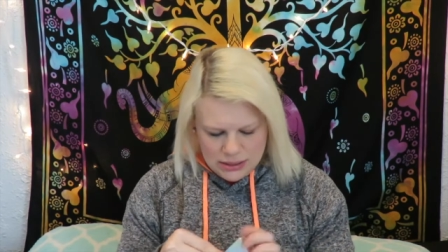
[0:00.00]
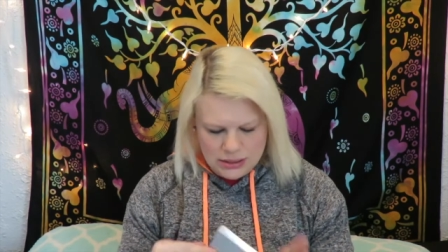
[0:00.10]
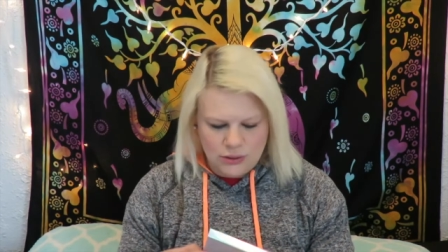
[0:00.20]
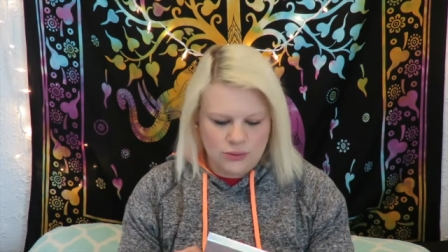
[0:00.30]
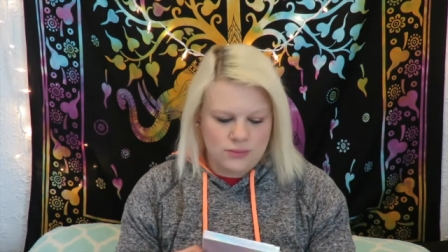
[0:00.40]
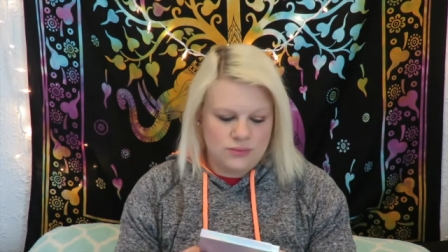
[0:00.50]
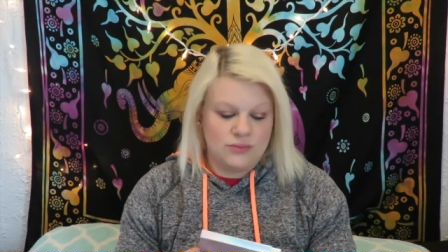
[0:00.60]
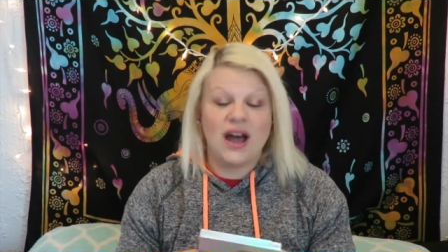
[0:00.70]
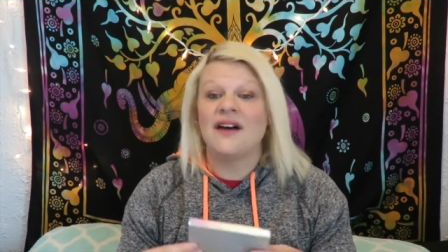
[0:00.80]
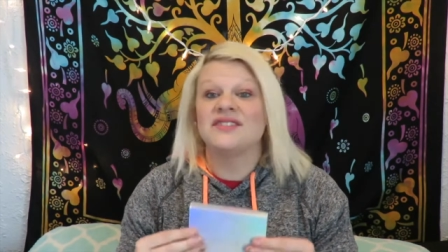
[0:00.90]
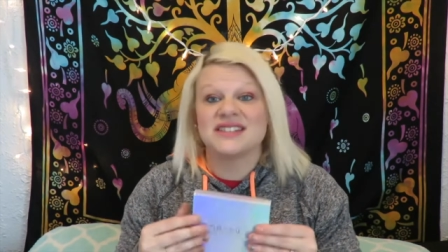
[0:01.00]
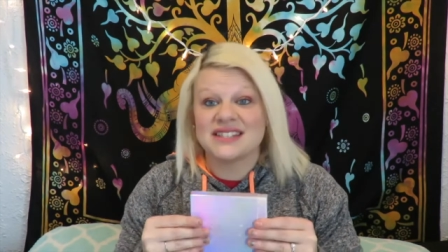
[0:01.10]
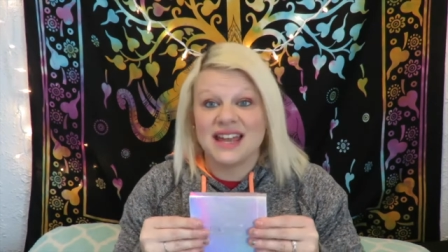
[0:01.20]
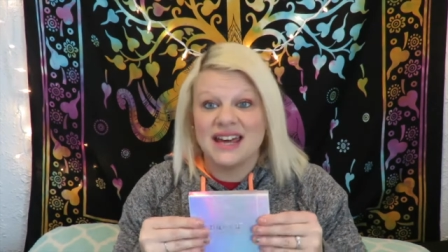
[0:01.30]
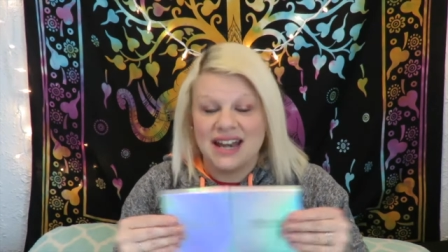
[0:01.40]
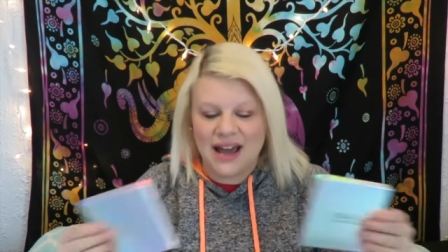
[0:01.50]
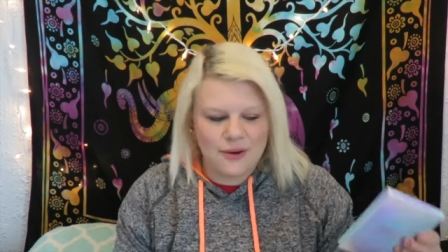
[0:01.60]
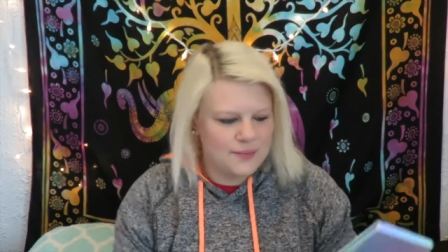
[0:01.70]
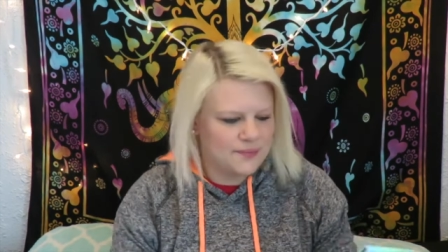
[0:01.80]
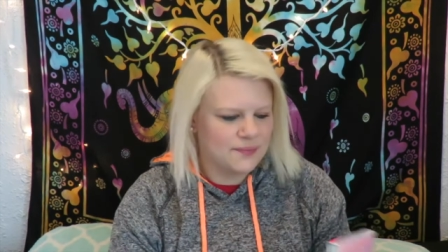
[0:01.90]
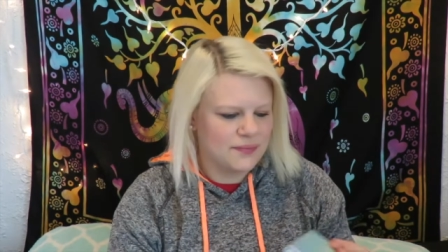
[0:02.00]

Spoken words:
Oh, I have to slide it out.